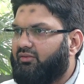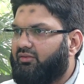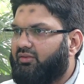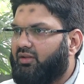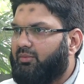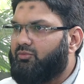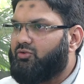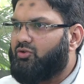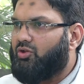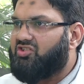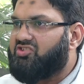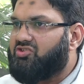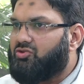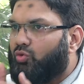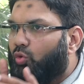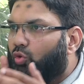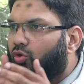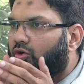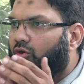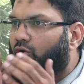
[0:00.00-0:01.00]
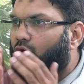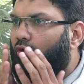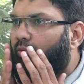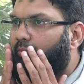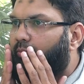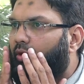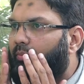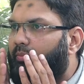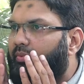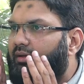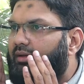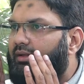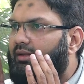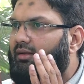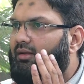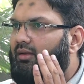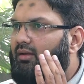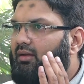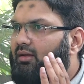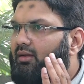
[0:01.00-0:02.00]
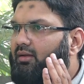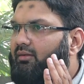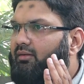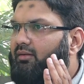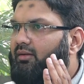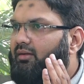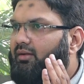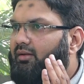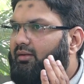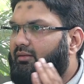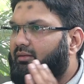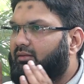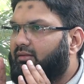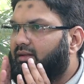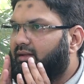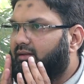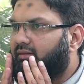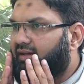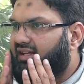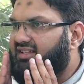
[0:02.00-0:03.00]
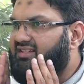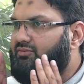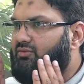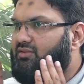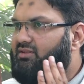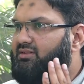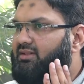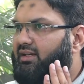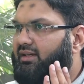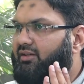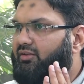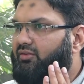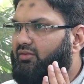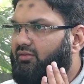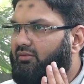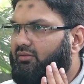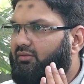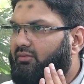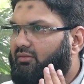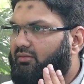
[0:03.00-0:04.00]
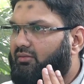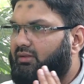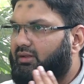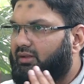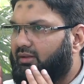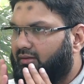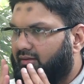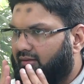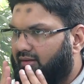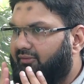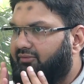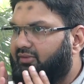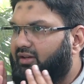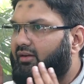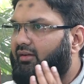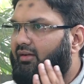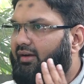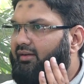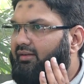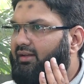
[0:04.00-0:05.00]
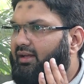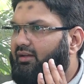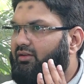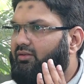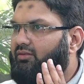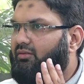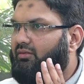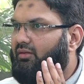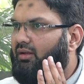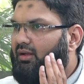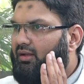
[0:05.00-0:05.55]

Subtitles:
Some jaws don't grow properly in the transverse direction, the left and right direction.